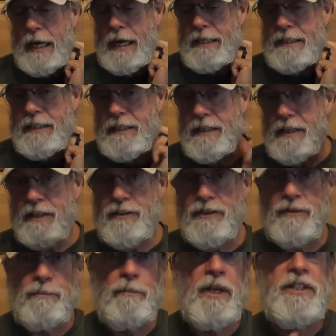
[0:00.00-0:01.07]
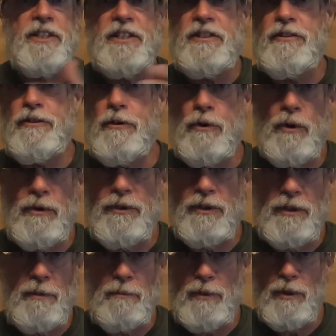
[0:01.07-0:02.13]
It's much easier on the
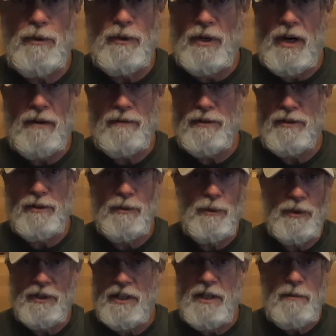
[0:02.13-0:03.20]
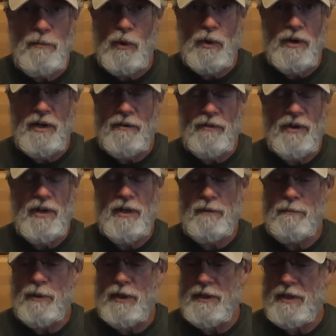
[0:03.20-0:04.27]
computer, obviously, with a keyboard and everything,
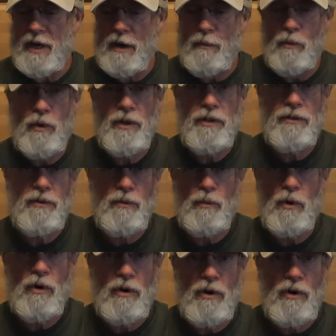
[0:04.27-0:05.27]
but I wanted to work